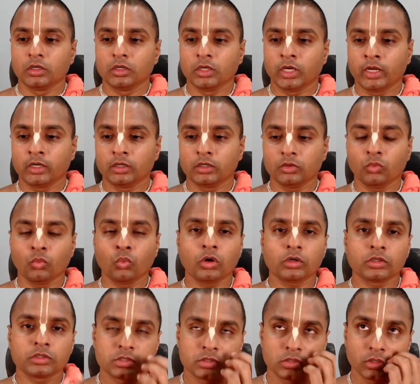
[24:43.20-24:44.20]
And what
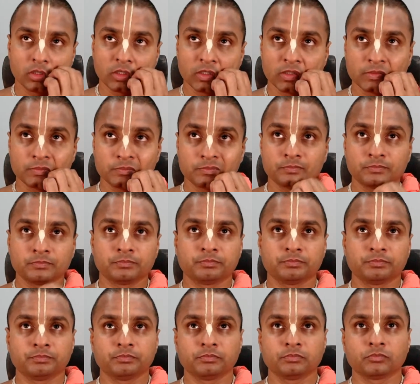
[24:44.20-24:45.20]
is the
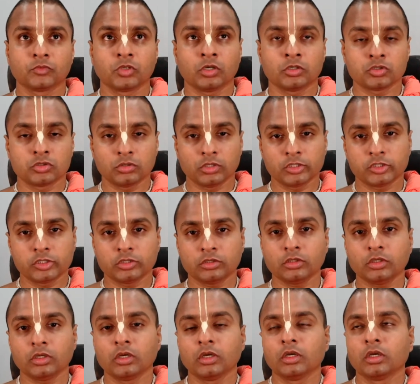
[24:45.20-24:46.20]

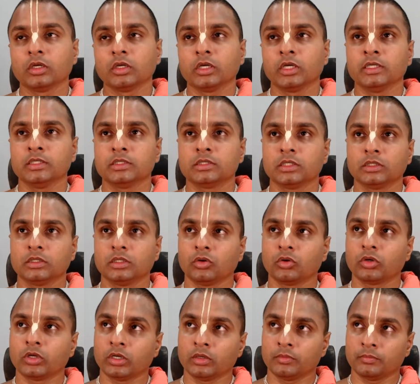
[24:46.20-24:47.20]
consolation? He said that,
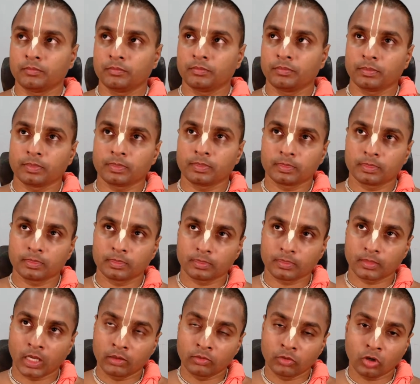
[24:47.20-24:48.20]
okay,
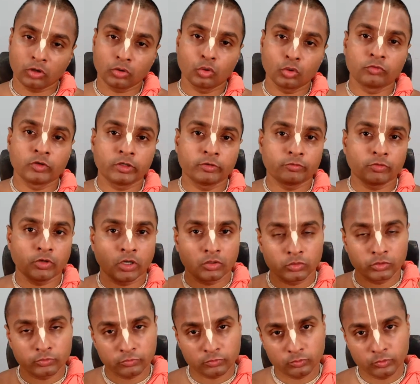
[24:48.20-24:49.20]
I will not go very far
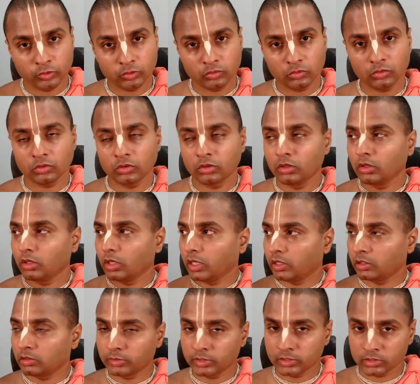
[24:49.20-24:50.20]
away from you.
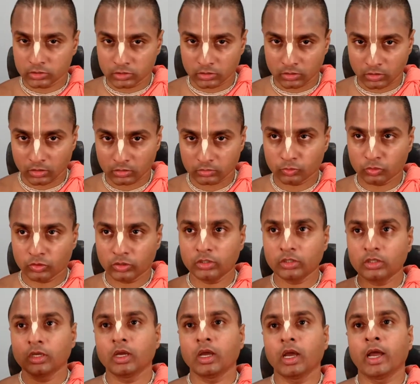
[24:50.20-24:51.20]
I'll be in Jagannath
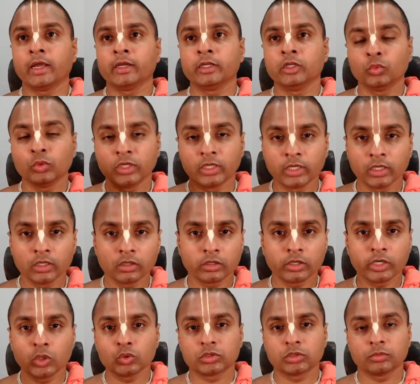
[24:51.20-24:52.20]
Puri and you will hear
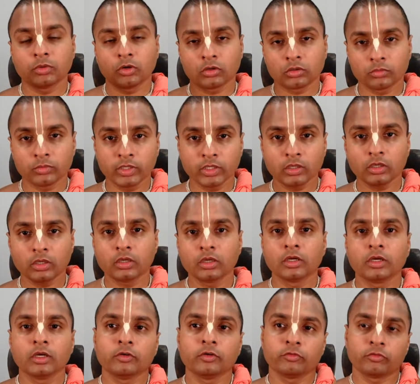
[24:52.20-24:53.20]
news about me
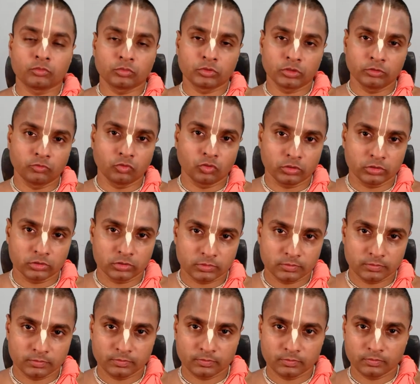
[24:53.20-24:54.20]
from the devotees.
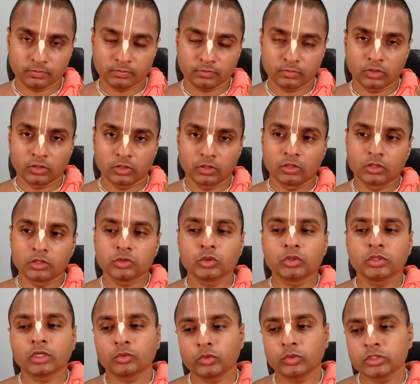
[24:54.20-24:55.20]
So in
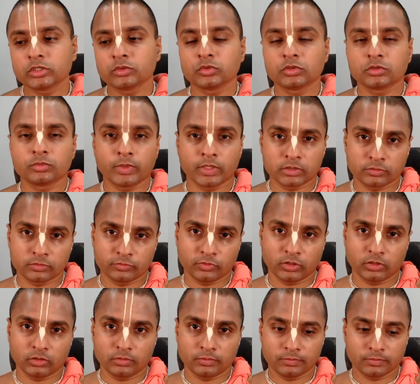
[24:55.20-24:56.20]
that way, she was pacified.